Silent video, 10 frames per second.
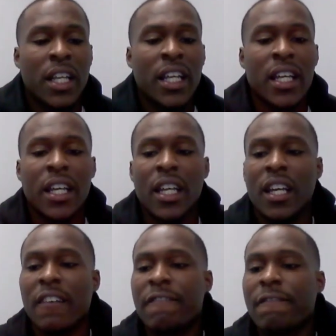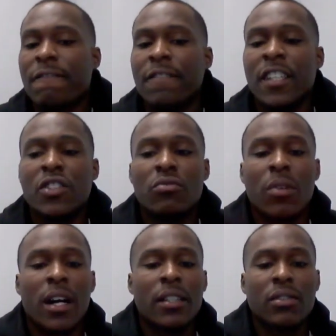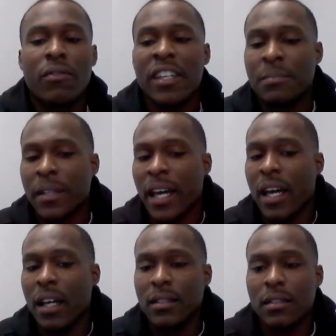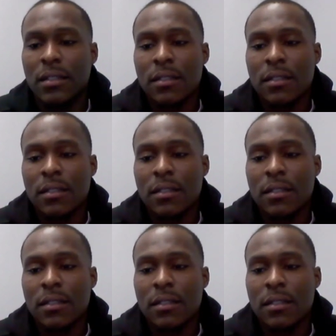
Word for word: and digital marketing. So Facebook ads.